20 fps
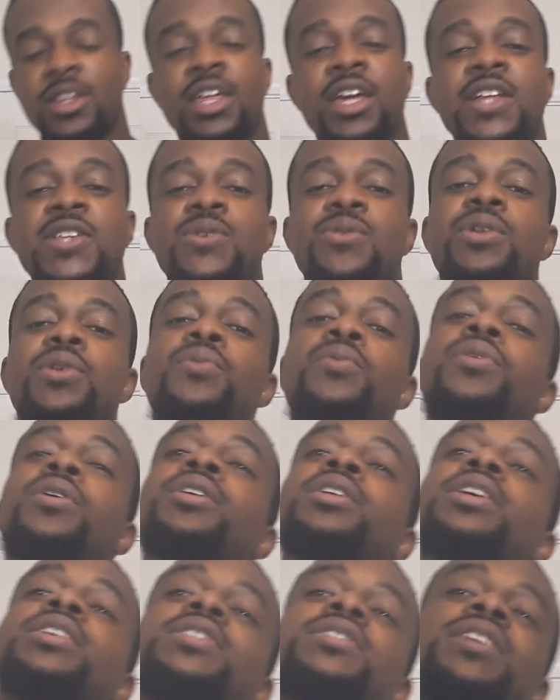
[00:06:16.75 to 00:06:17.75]
The
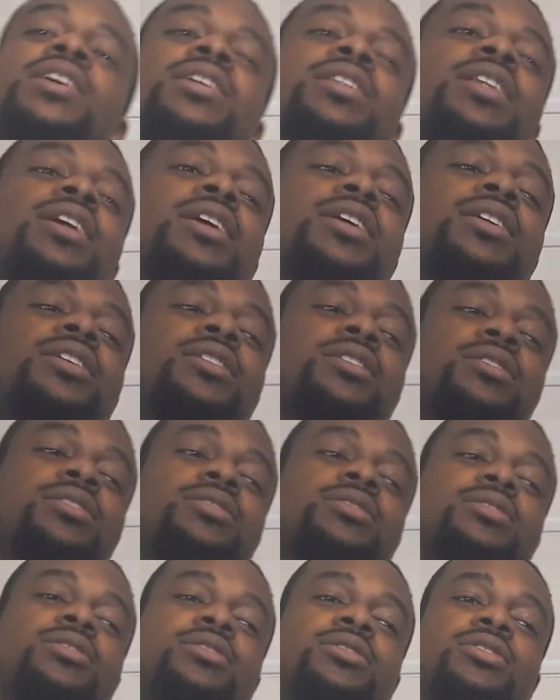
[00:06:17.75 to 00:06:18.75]
821, it's not like
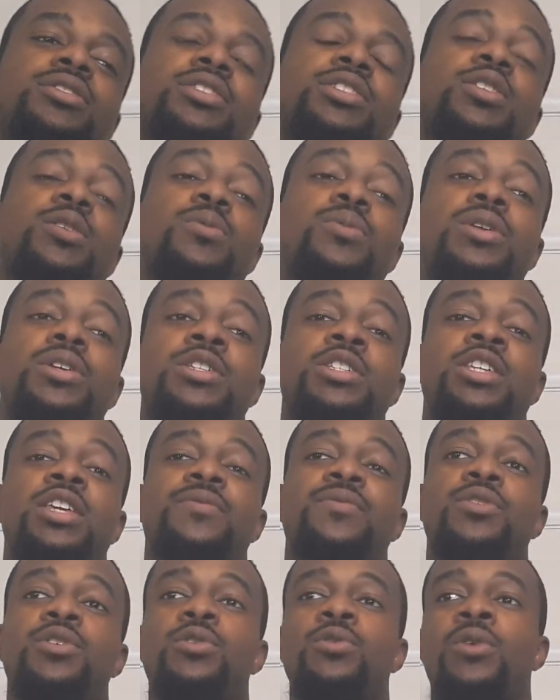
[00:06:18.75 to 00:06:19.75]
someone is
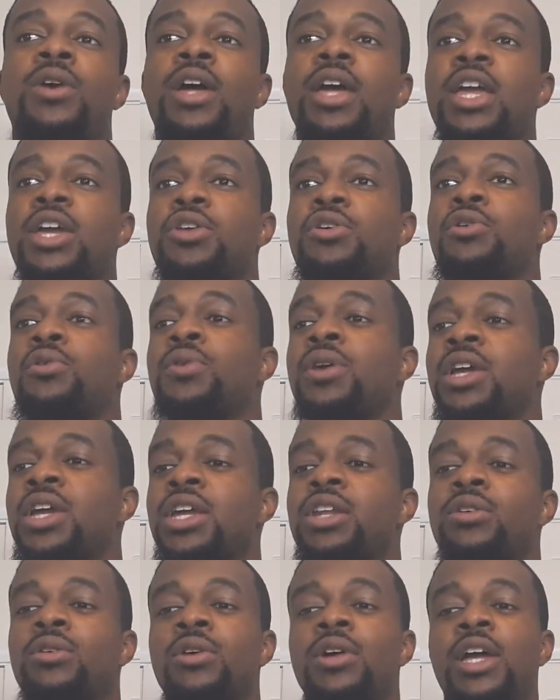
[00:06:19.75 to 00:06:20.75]
giving you an
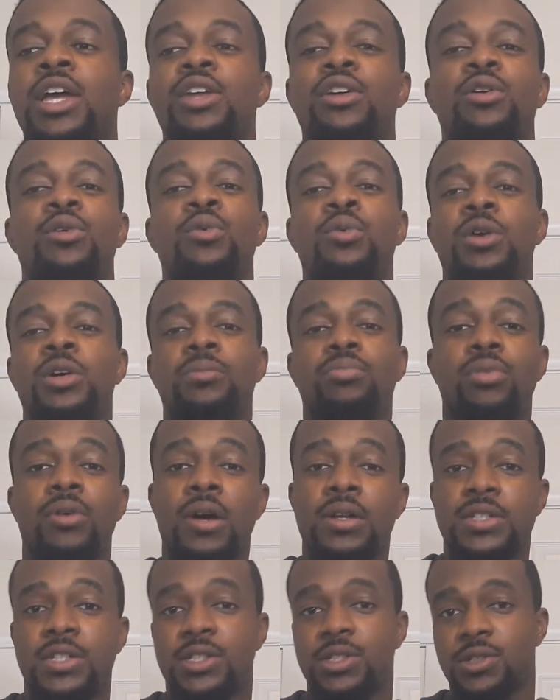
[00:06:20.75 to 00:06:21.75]
808 or 801
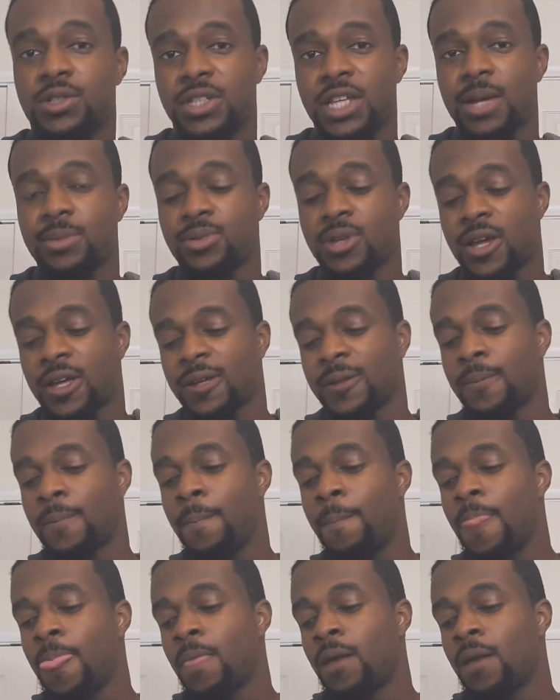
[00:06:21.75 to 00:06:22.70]
processor Snapdragon